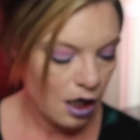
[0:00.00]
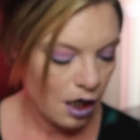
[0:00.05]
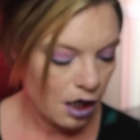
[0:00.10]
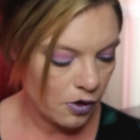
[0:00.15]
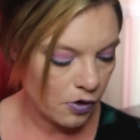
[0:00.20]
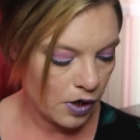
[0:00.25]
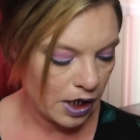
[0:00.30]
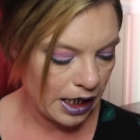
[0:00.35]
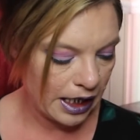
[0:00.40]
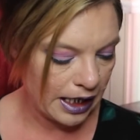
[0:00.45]

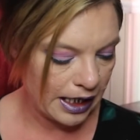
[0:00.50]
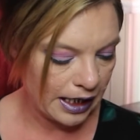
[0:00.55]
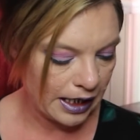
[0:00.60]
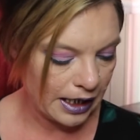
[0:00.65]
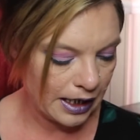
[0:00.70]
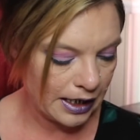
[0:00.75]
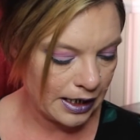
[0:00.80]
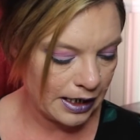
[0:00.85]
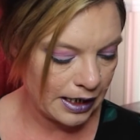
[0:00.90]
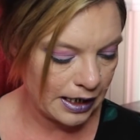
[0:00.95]

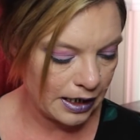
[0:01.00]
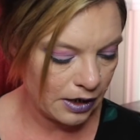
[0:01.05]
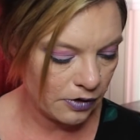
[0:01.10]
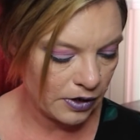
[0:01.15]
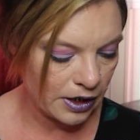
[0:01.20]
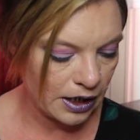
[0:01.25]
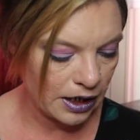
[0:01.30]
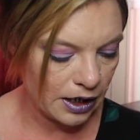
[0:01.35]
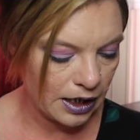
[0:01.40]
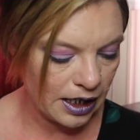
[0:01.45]
Okay, now
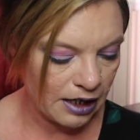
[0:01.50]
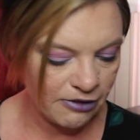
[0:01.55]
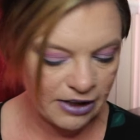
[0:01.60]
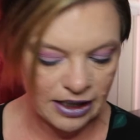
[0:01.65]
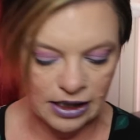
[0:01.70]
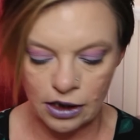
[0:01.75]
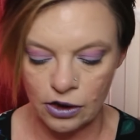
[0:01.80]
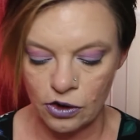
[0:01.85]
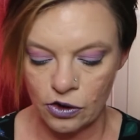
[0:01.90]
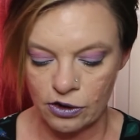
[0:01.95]
then, I've
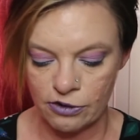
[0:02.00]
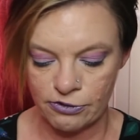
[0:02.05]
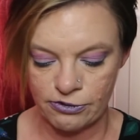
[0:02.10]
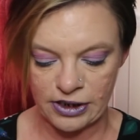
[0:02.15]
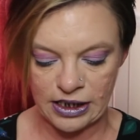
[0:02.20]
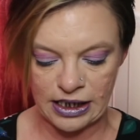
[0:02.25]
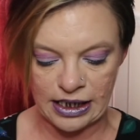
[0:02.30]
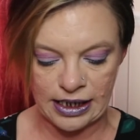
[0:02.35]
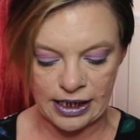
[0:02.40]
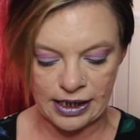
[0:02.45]
had a look for
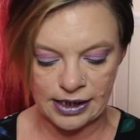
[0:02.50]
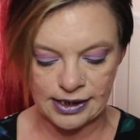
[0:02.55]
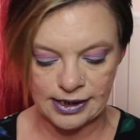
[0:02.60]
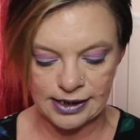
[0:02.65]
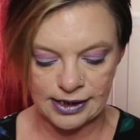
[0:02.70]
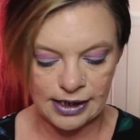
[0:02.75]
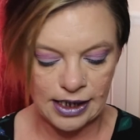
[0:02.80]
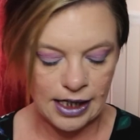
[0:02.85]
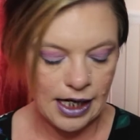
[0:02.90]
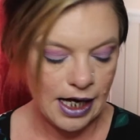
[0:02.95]
this,